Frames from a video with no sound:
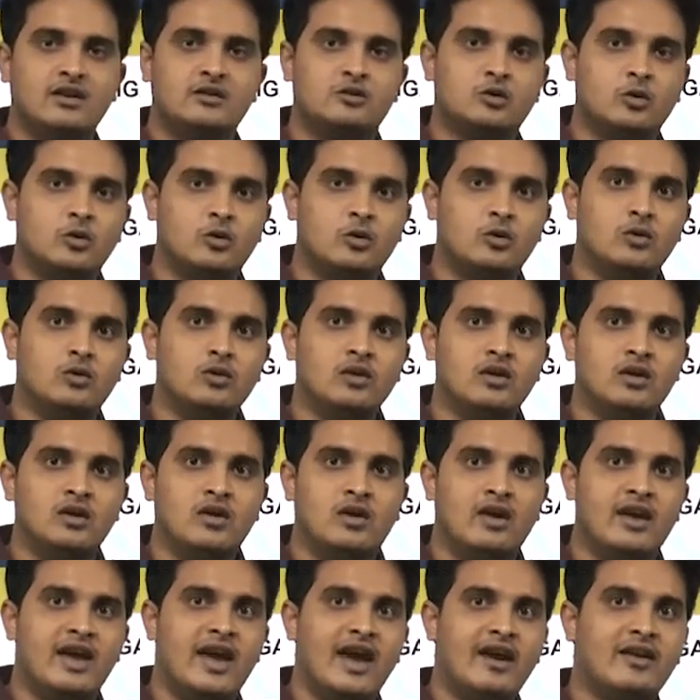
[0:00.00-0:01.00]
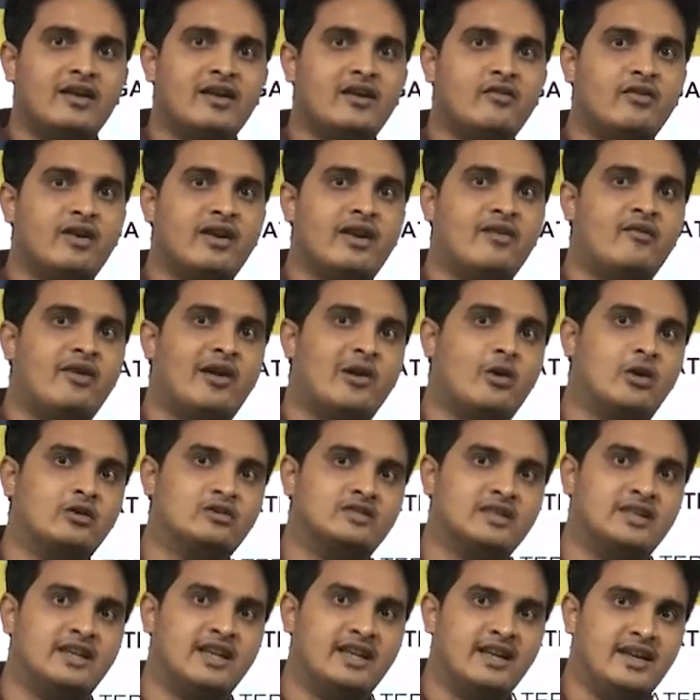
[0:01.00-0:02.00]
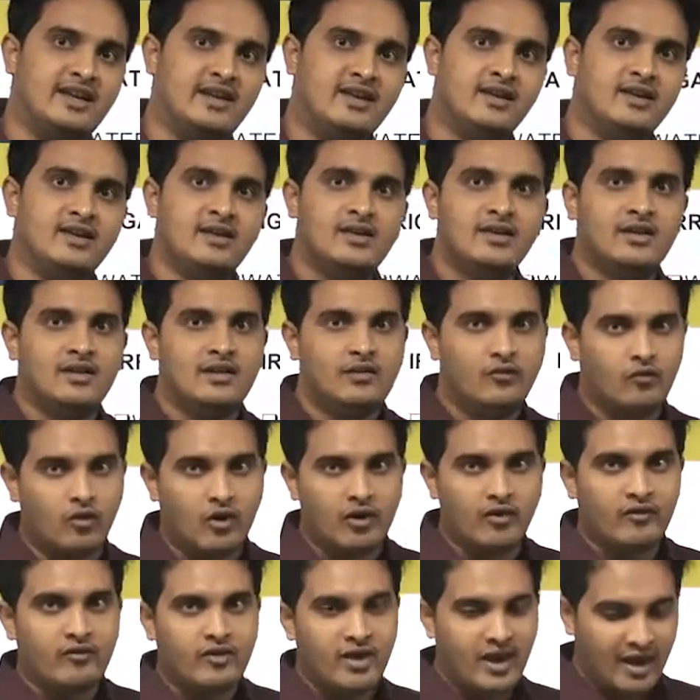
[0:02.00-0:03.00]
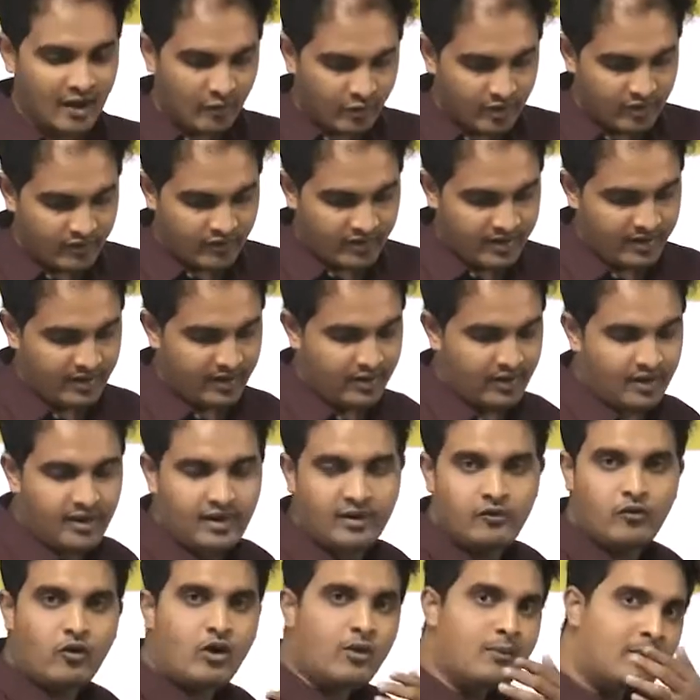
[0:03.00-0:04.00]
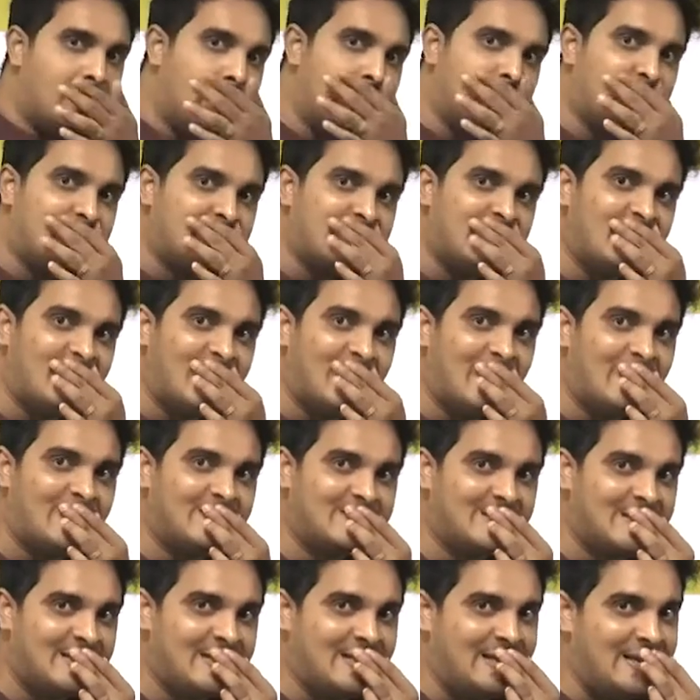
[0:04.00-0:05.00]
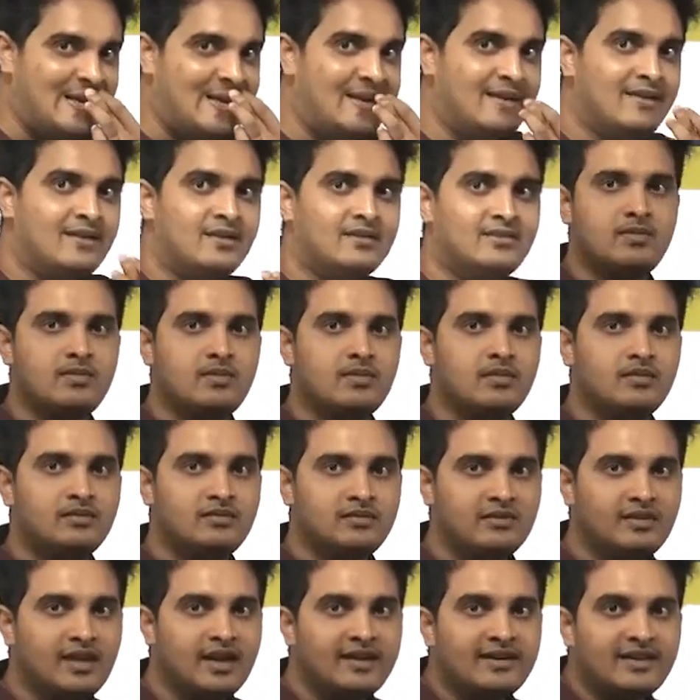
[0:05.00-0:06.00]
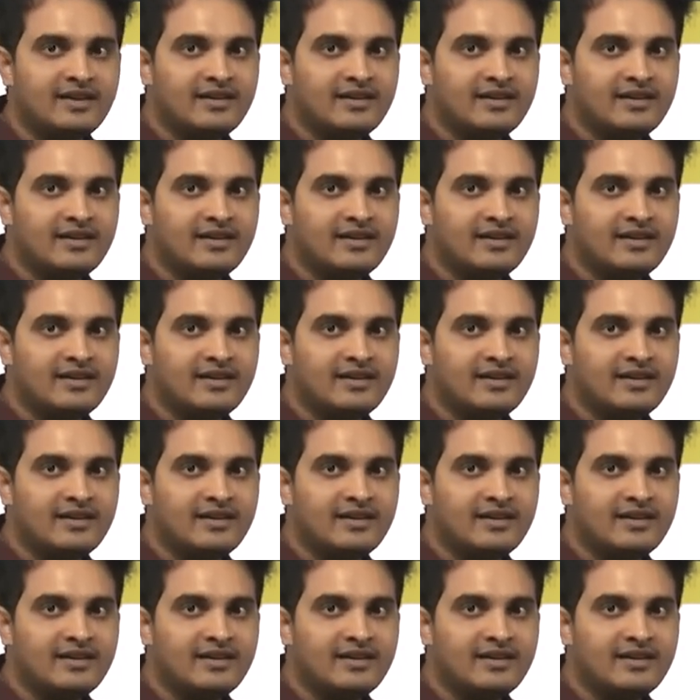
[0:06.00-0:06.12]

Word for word: So he had given a velocity for we have given a formula for the velocity that